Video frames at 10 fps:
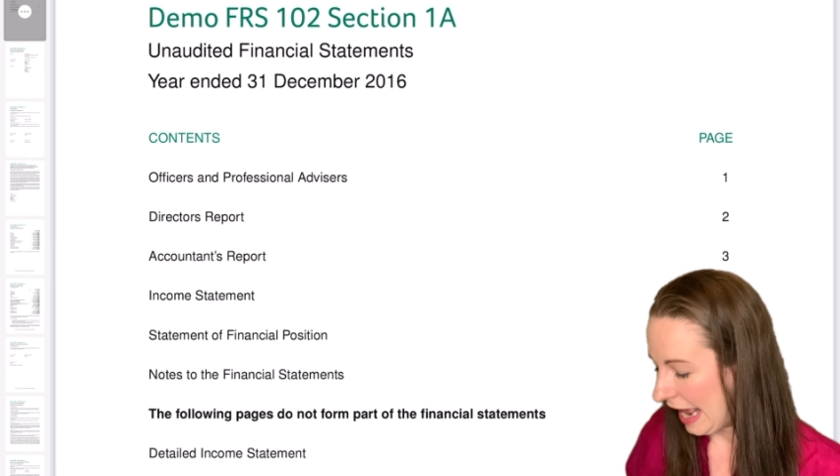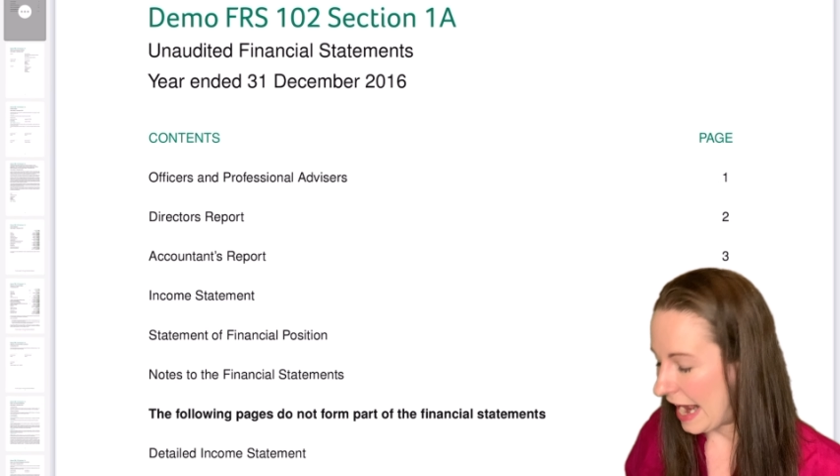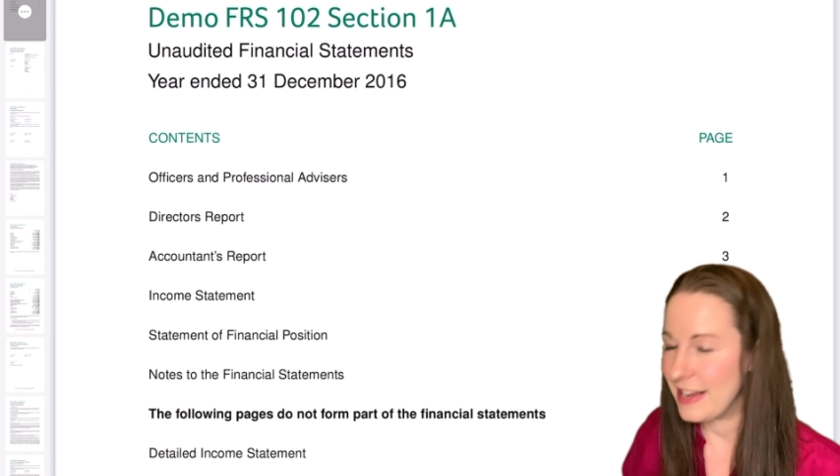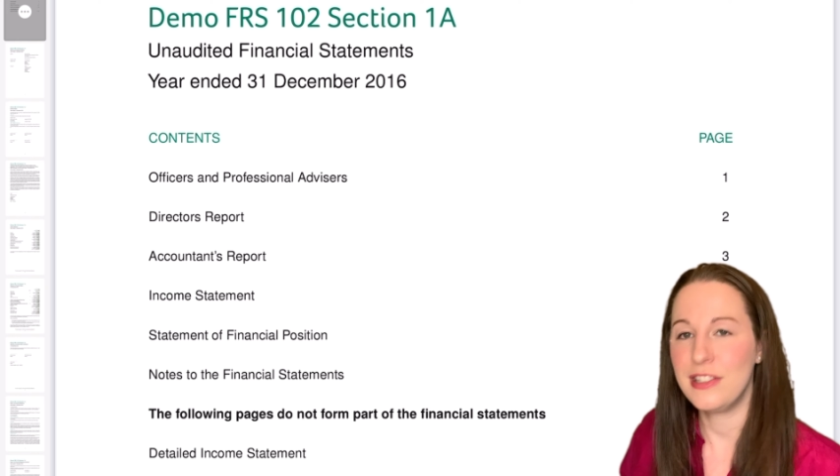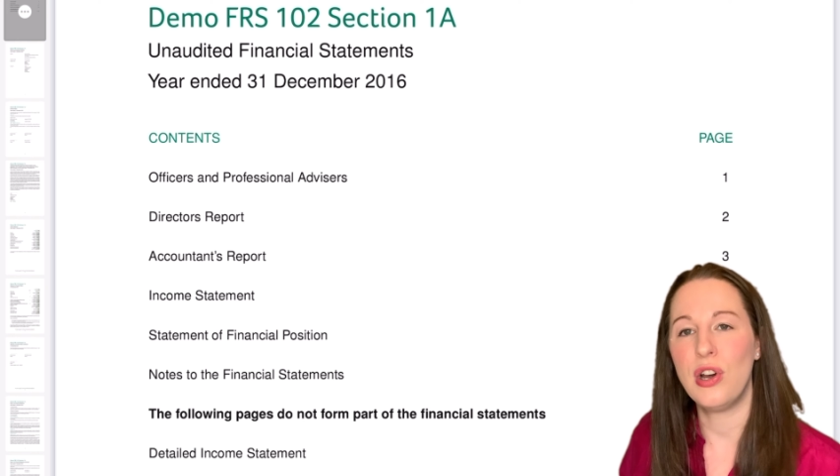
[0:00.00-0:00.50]

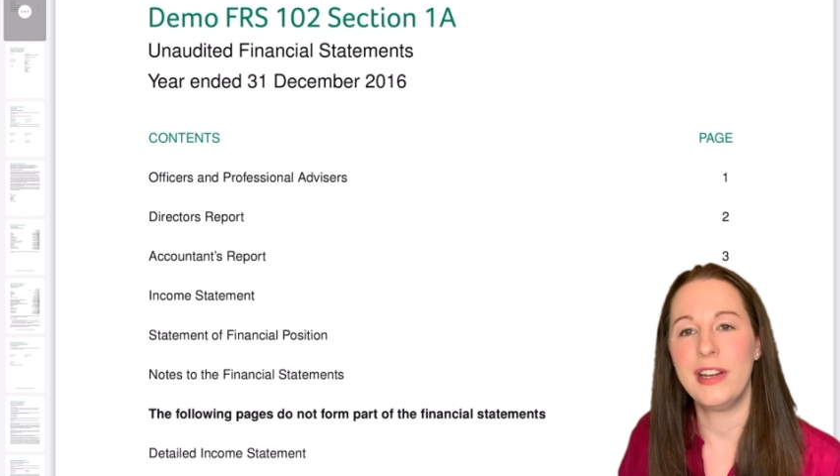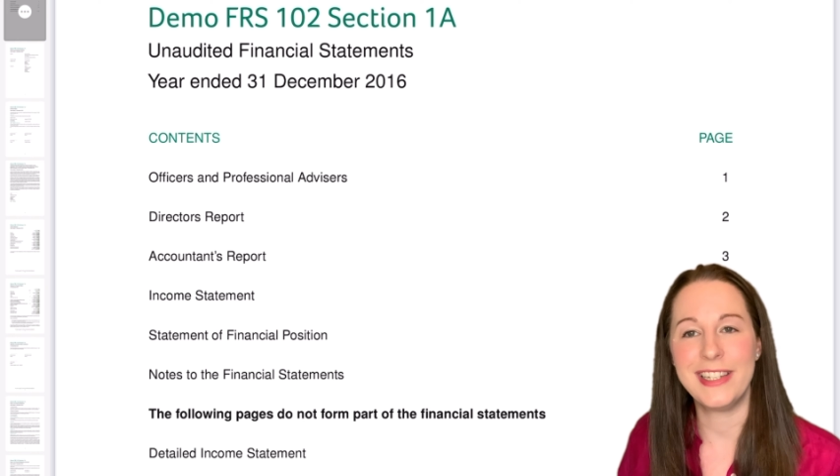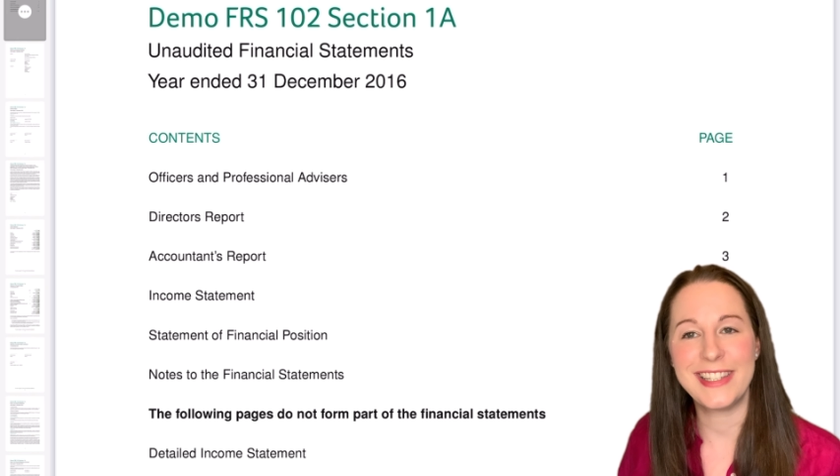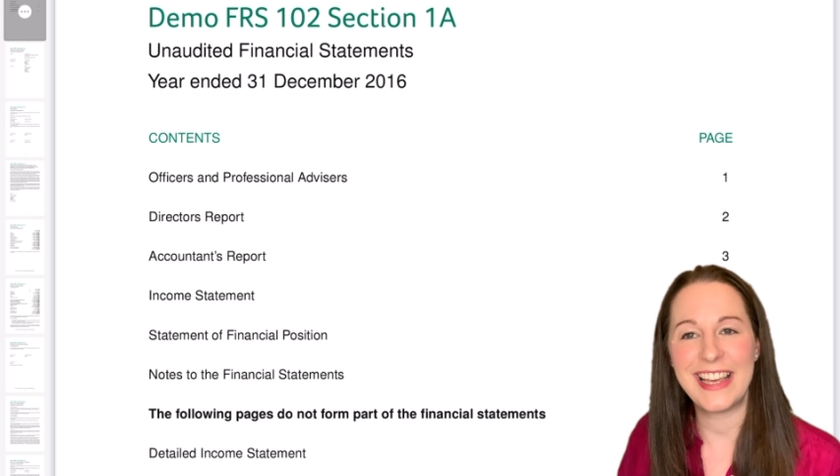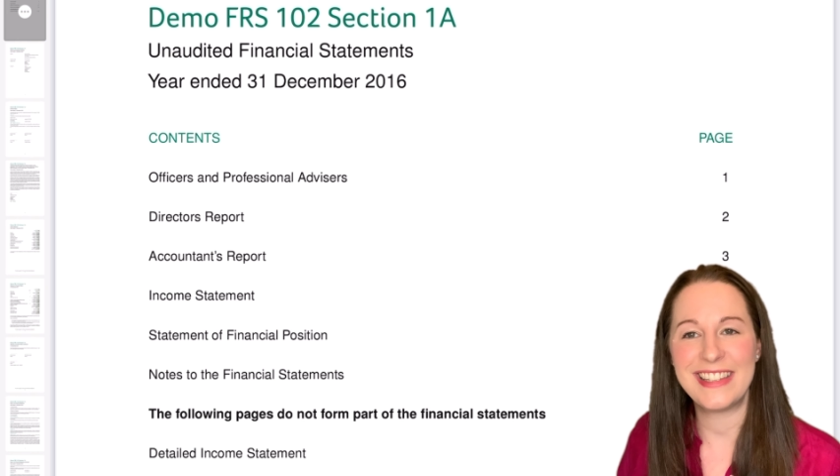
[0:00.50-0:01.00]
It's not a
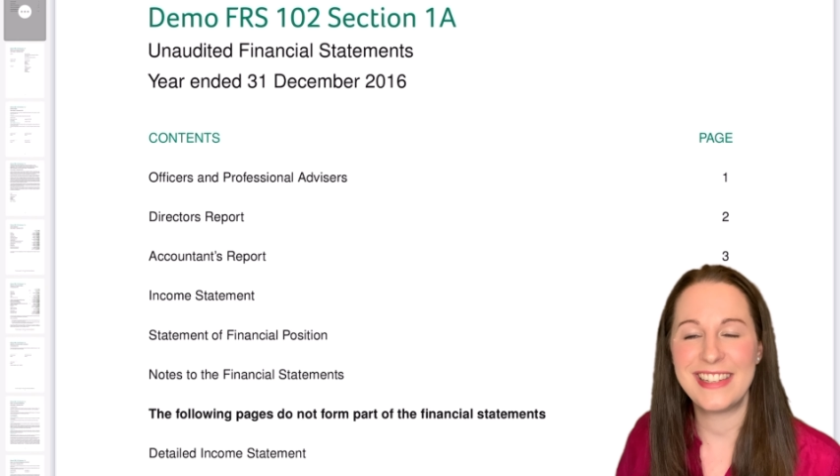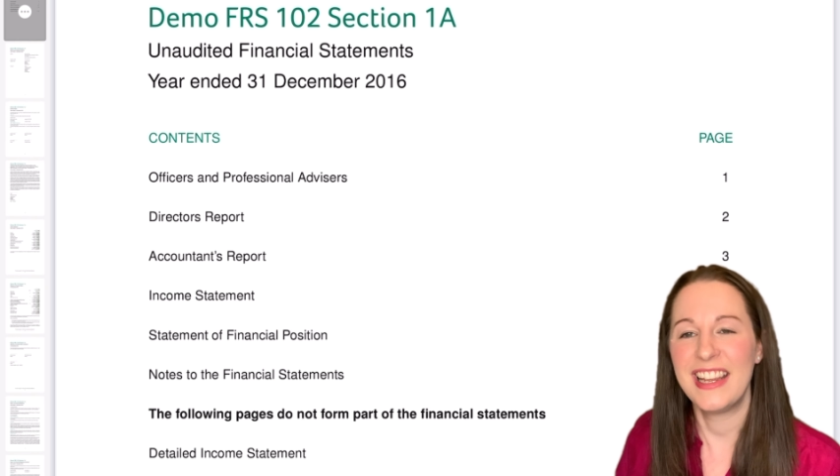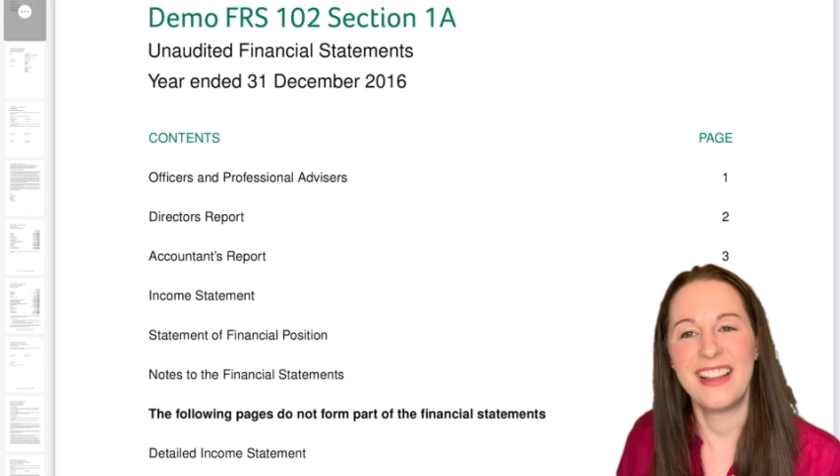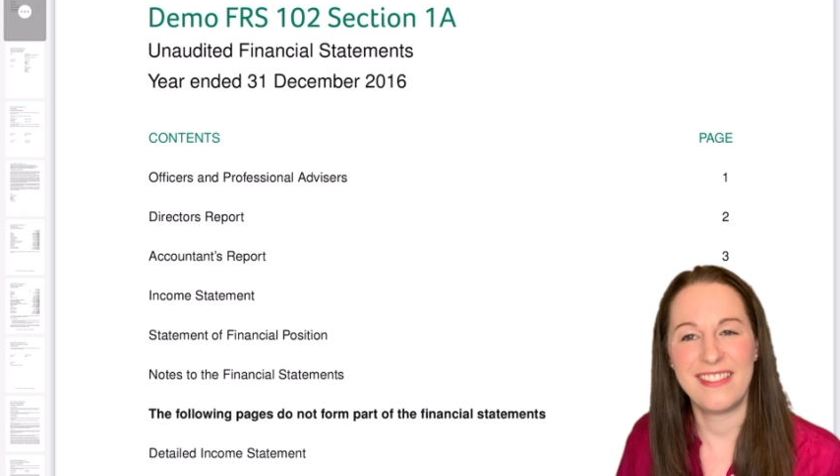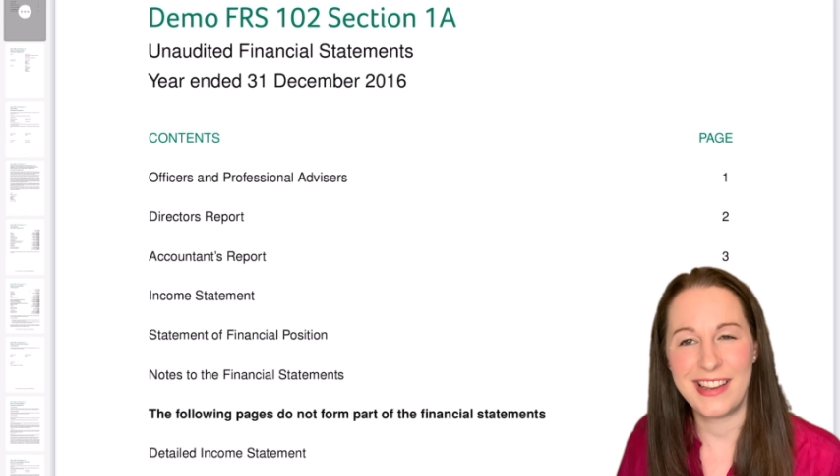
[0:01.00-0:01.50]

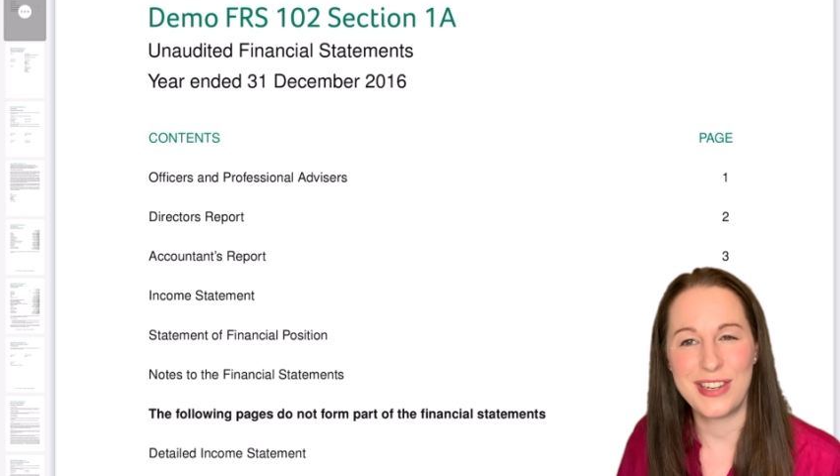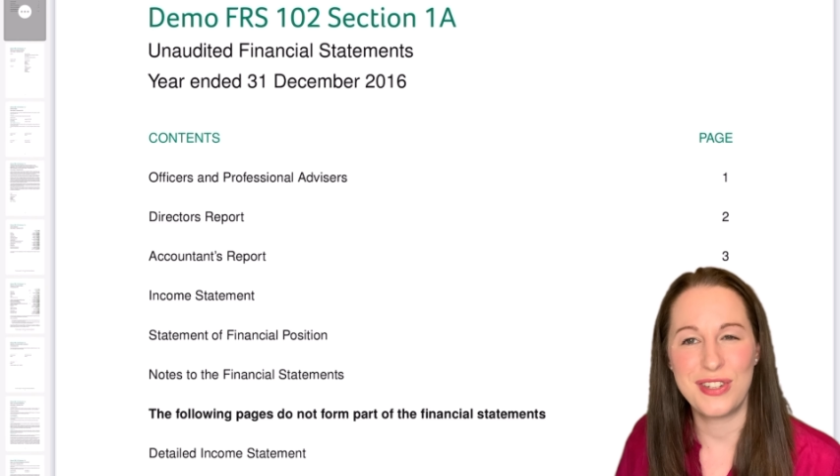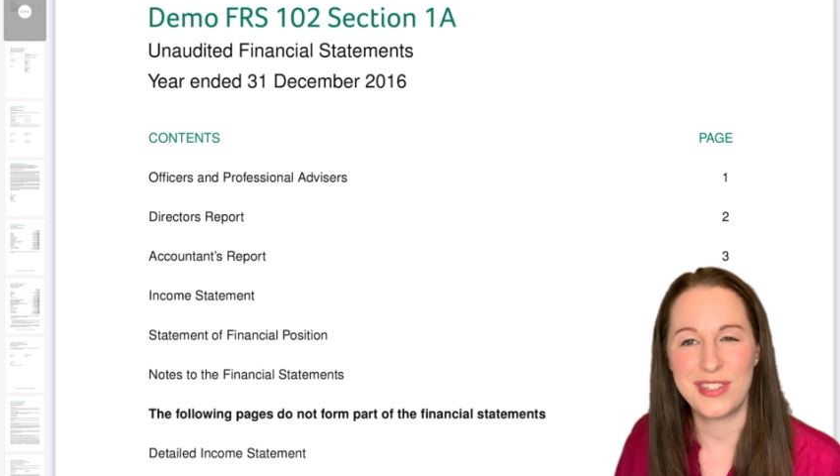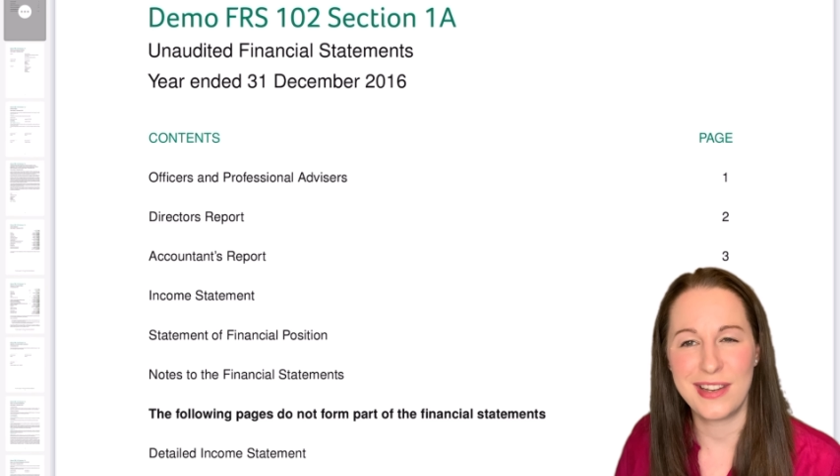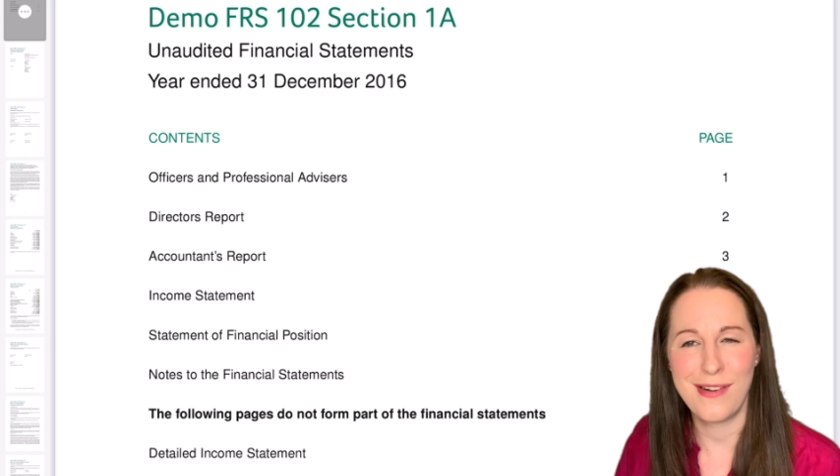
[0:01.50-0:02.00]
necessity, it's
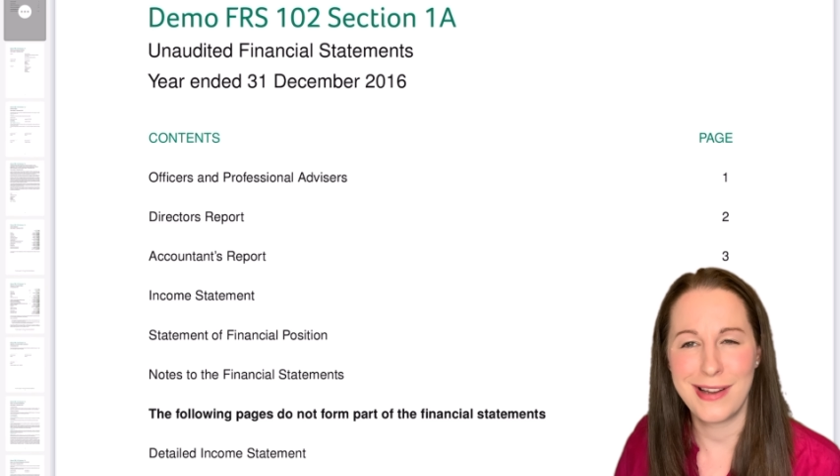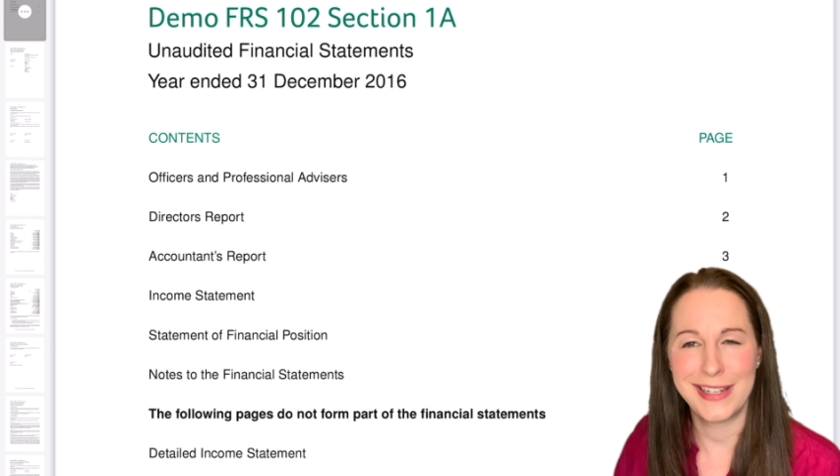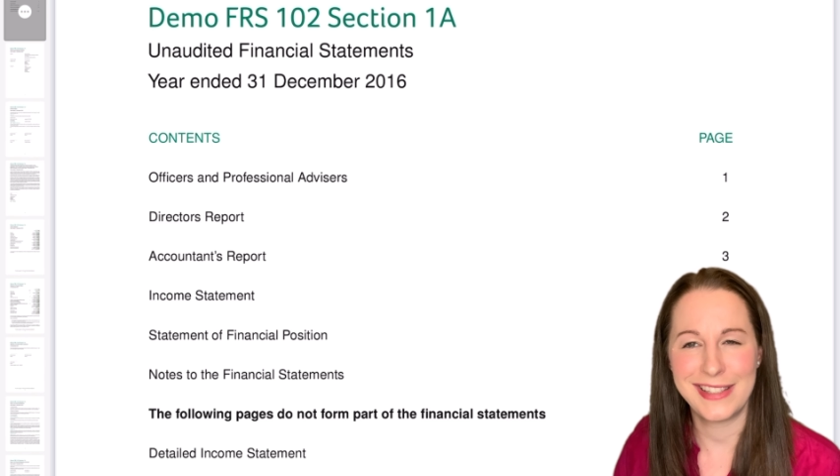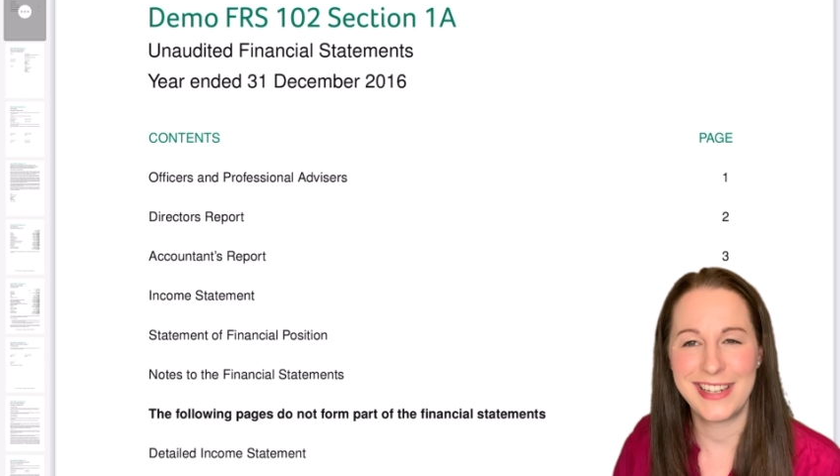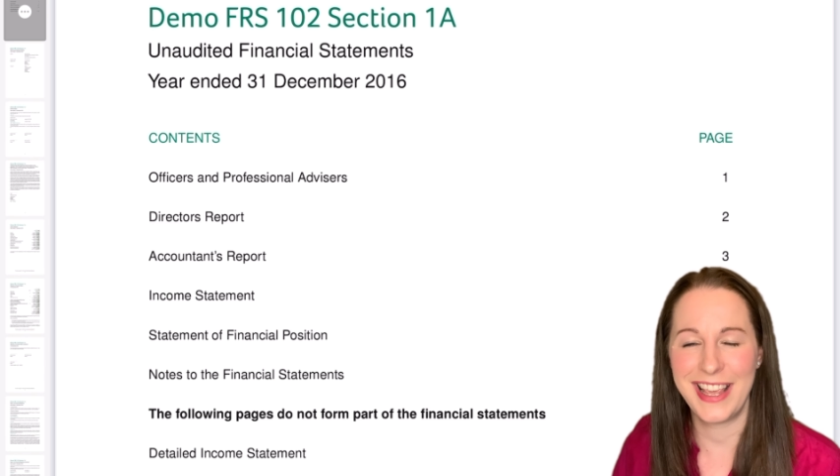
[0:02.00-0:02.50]
just a
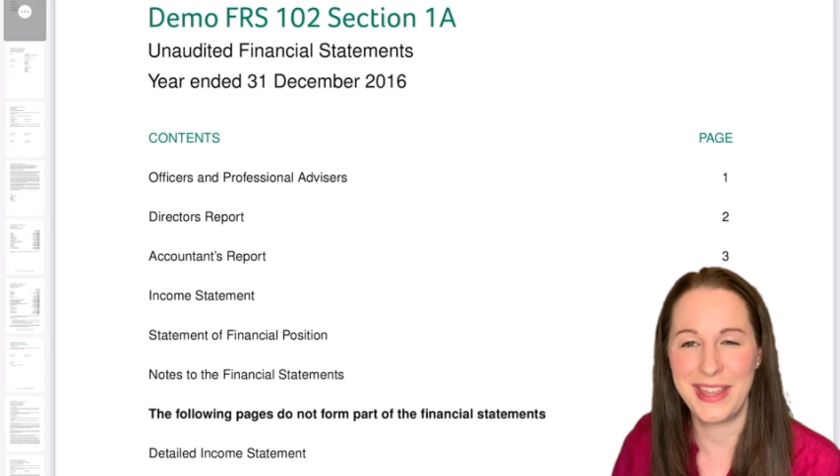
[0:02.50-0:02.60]
nicety